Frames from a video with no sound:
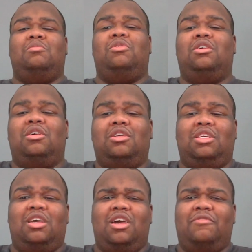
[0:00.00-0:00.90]
But uh,
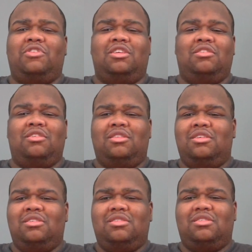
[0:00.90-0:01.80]
yeah, after hearing
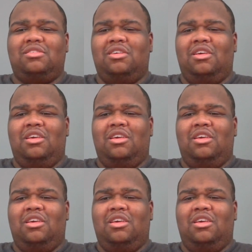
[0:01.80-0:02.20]
this,